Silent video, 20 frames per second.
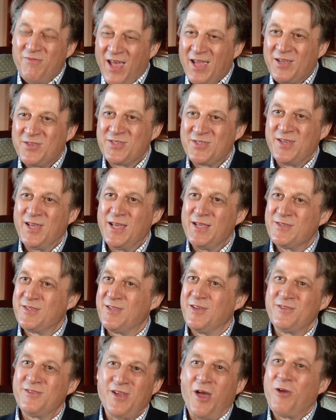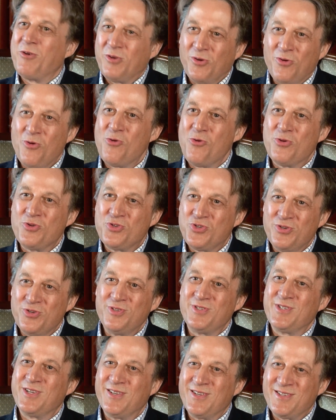vaccines that don't cause you
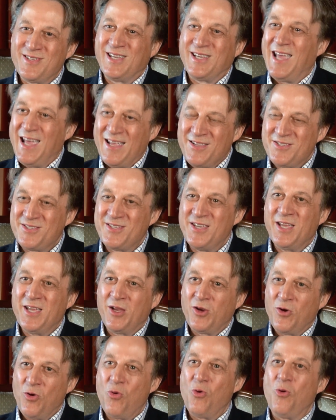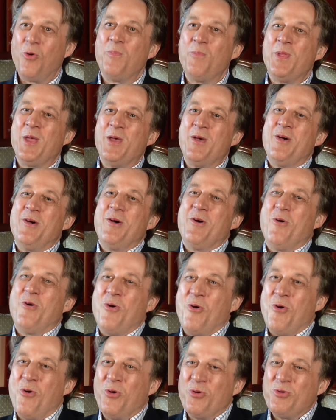to get sick or
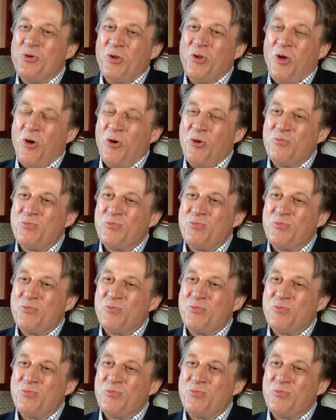you know,